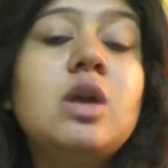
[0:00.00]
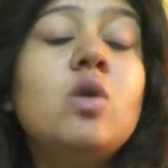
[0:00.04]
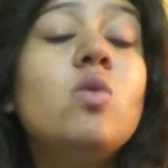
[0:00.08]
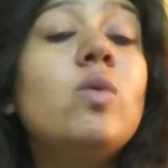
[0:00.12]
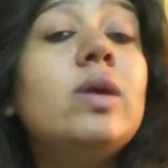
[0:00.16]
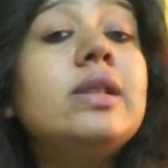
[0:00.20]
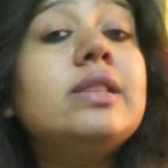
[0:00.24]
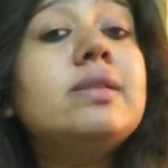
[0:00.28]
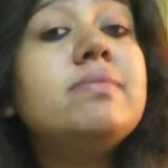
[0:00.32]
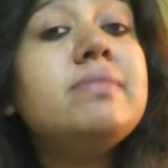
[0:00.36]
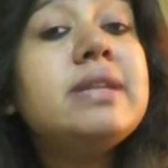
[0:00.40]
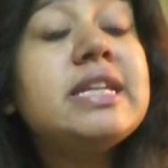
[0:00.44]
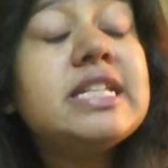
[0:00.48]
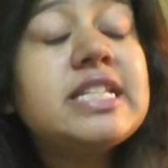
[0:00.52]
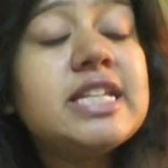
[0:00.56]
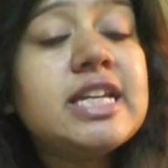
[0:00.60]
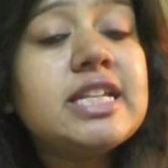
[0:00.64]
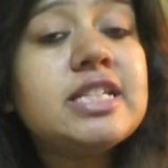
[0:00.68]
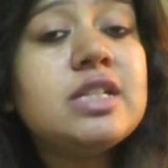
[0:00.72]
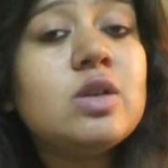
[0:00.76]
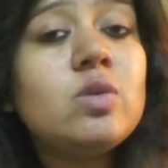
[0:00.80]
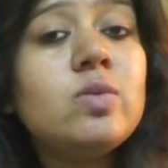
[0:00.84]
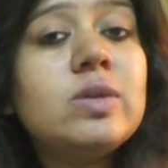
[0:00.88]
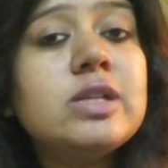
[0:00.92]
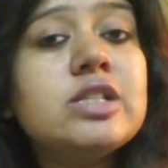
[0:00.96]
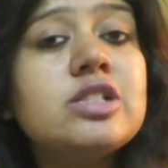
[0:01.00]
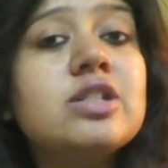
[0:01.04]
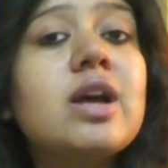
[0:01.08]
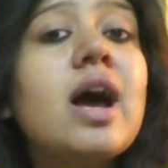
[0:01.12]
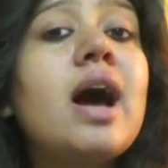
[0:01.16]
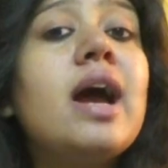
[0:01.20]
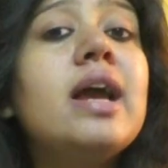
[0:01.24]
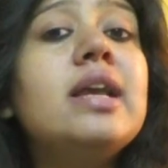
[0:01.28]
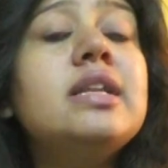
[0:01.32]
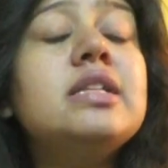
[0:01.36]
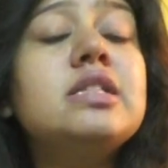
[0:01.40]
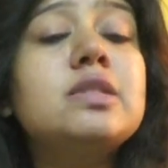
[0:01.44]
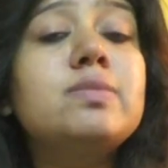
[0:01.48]
Well, the mediator will
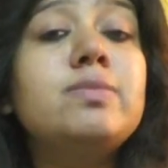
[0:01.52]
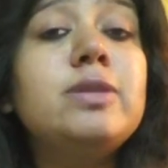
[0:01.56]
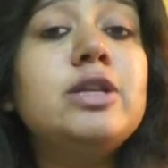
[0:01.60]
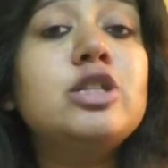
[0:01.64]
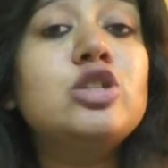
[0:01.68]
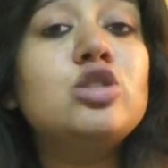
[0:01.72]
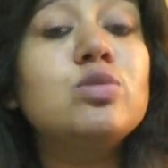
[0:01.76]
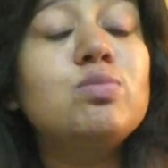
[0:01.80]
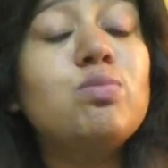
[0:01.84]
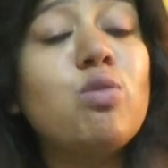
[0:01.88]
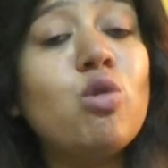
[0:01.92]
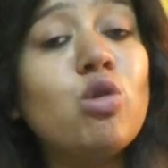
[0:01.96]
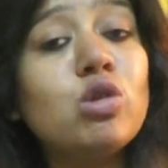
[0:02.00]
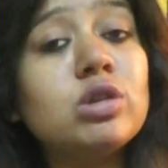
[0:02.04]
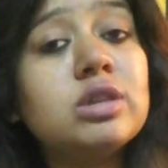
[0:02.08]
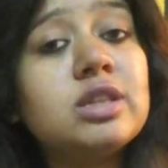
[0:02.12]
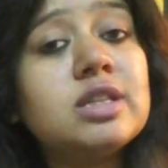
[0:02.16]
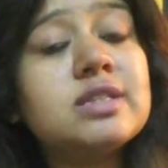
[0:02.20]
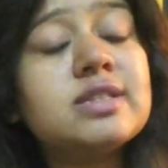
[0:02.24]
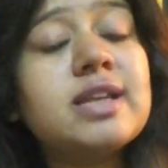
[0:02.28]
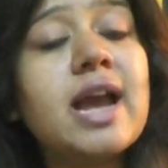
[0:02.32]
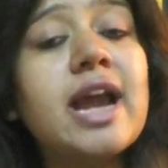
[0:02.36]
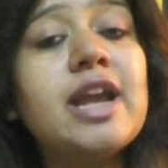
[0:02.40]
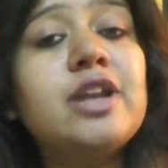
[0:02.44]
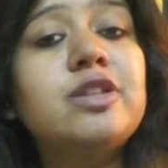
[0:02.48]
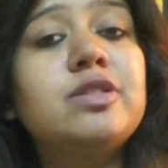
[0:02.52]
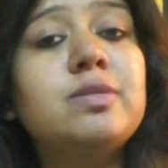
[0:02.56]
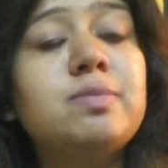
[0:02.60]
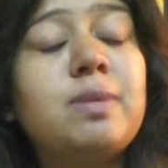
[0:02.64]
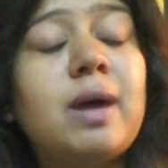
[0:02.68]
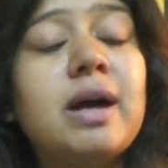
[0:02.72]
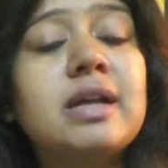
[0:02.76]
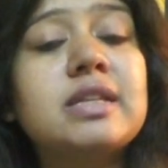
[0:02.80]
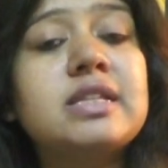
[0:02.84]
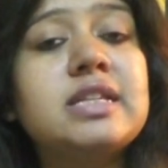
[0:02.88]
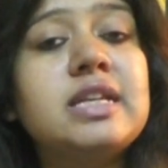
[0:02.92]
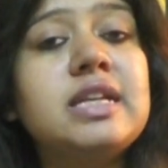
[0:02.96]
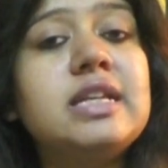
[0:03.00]
try and speak to both the side of the
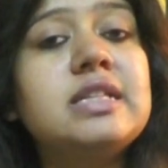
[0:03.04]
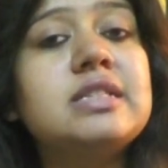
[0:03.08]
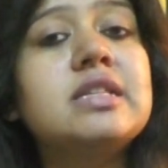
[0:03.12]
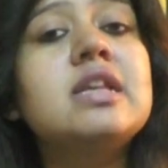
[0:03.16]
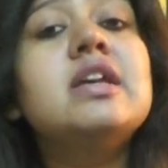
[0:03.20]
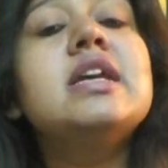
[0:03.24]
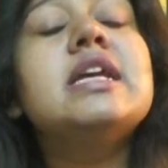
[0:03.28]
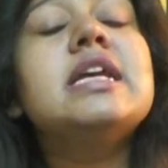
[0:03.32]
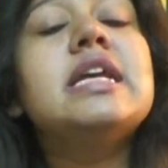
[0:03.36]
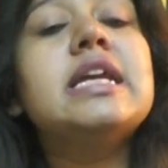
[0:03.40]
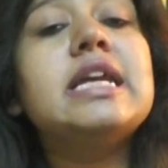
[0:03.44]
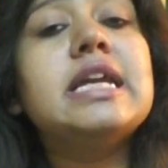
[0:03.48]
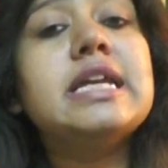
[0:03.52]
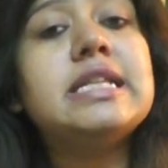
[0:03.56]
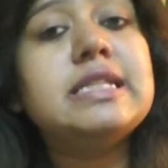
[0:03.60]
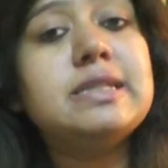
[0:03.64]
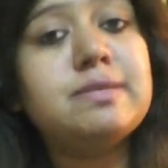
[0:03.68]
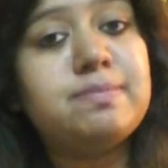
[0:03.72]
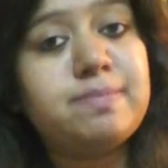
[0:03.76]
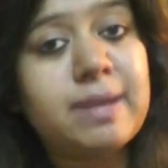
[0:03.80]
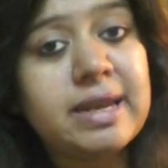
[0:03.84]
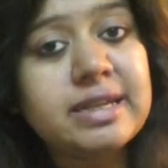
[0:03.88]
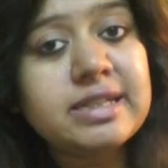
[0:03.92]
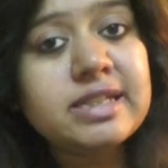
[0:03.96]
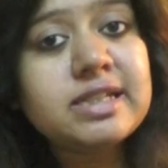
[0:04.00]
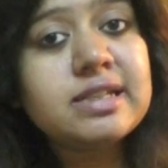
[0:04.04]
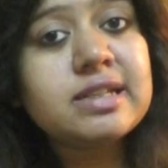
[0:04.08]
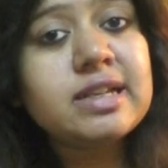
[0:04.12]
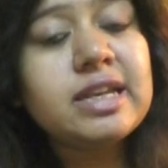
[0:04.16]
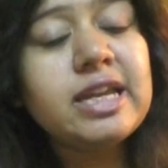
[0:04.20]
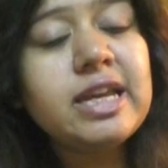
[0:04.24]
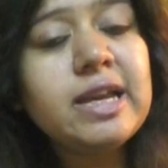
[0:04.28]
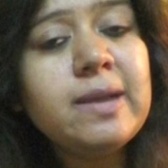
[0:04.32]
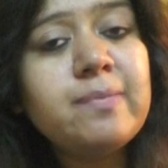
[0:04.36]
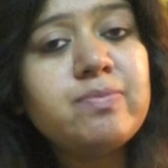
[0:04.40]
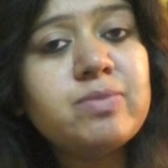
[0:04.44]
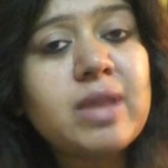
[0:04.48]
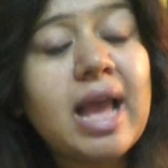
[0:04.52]
parties
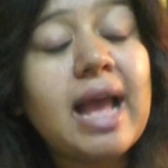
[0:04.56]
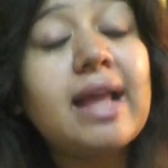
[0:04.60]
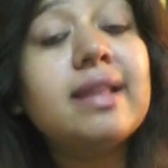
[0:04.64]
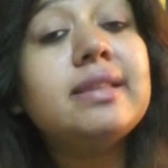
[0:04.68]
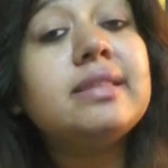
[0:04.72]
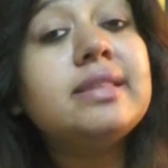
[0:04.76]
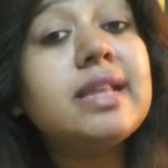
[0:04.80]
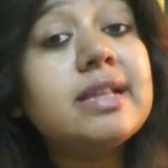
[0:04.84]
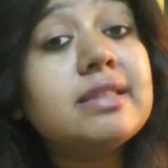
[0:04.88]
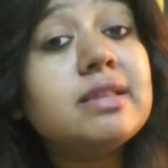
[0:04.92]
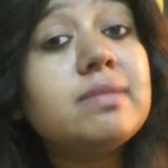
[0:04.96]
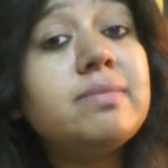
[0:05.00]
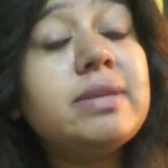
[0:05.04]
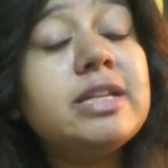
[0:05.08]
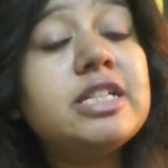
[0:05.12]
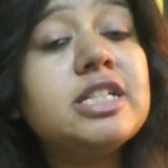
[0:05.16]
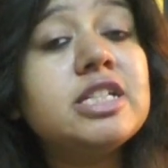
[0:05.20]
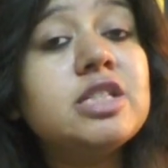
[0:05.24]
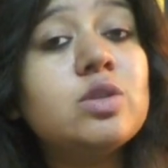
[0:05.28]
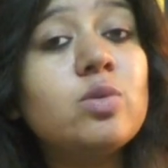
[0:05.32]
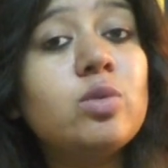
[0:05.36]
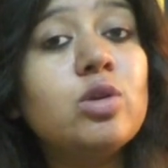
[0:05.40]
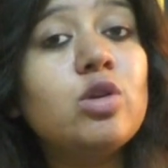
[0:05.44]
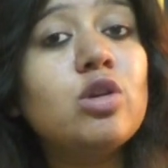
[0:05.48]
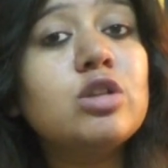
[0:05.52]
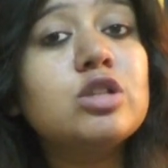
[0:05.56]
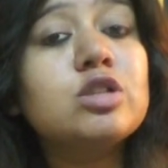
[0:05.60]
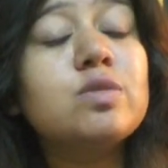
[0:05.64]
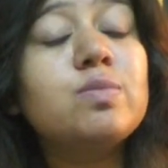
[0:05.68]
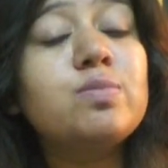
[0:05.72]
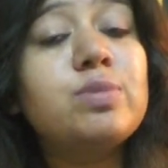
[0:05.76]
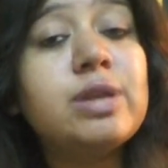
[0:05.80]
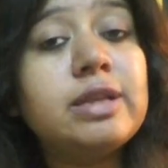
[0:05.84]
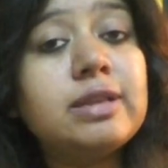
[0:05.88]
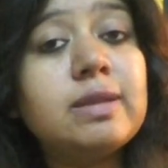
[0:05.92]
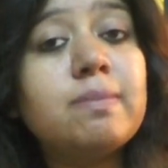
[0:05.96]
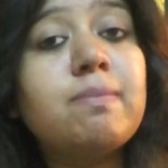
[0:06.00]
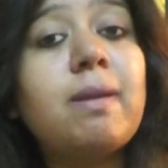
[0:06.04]
independently, and then the mediator will also
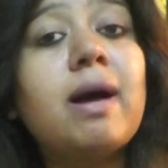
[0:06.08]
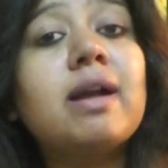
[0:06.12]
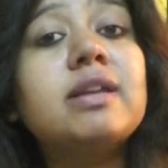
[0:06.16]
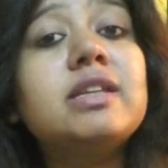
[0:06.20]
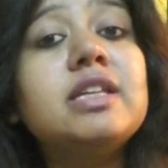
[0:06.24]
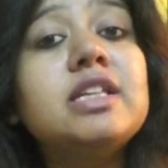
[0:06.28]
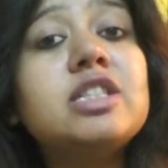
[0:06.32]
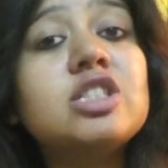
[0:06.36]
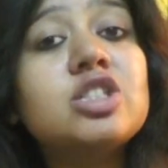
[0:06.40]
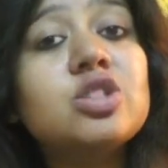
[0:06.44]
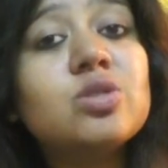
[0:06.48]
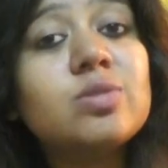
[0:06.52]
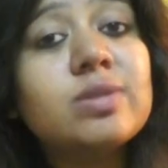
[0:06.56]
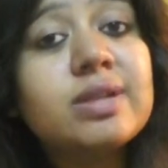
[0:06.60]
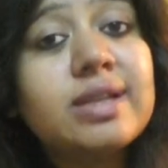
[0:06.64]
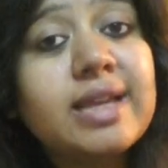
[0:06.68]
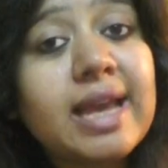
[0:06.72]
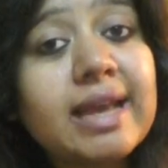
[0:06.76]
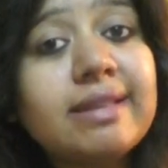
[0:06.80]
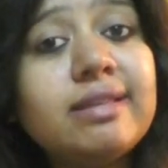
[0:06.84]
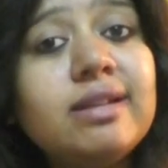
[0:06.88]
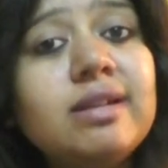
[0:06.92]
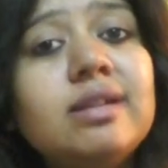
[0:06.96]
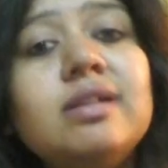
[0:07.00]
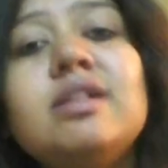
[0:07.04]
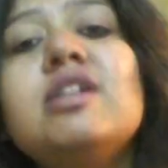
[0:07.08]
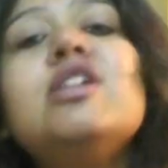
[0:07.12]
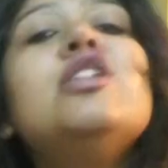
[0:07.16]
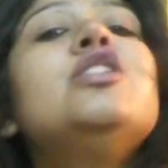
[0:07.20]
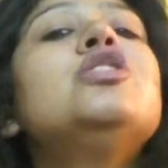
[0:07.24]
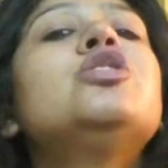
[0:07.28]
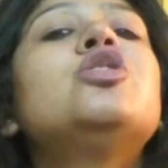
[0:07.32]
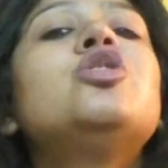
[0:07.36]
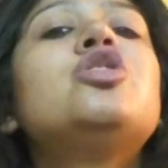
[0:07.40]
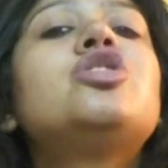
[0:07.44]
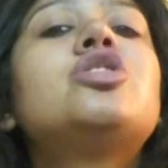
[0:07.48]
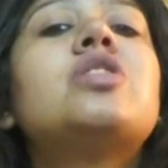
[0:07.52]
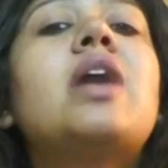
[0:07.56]
bring the parties together
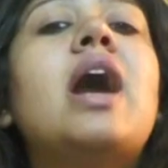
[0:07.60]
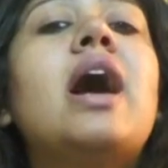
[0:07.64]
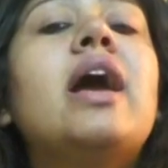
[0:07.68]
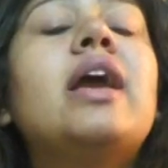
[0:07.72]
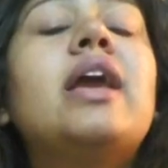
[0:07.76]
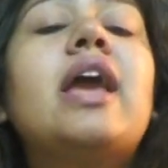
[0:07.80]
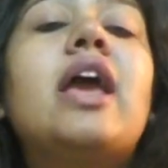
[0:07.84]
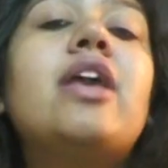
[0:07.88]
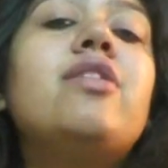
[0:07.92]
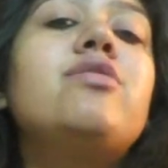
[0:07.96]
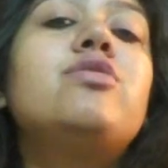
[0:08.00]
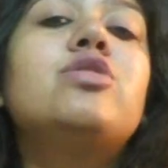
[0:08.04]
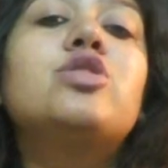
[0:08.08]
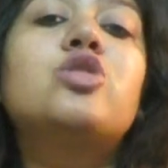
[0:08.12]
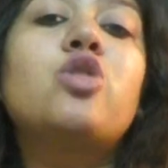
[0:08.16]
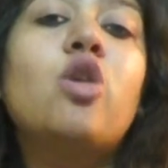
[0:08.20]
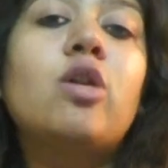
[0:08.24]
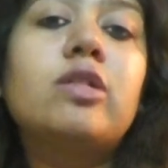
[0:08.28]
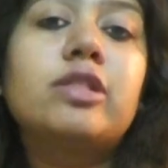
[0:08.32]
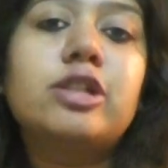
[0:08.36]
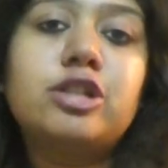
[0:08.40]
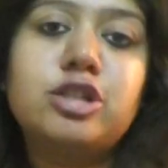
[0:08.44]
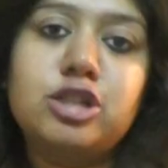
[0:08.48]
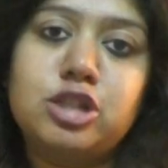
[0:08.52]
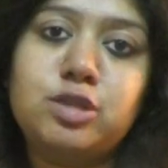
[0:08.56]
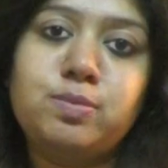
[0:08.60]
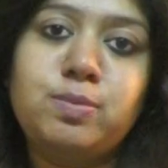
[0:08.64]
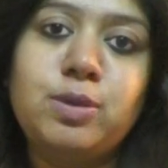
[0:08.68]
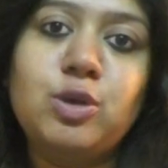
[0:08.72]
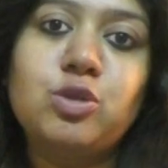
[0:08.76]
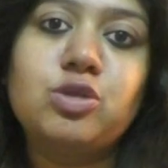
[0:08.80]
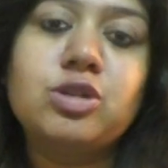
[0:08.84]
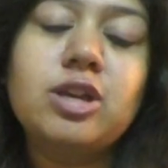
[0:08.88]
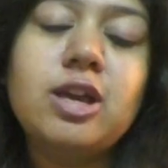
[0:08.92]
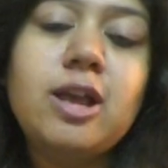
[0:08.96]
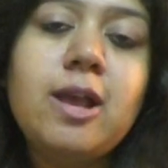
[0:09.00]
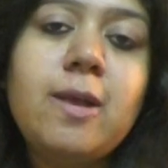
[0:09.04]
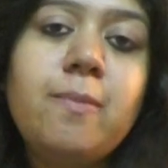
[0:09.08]
to try and resolve the
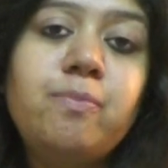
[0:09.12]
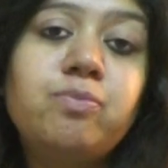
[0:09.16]
dispute.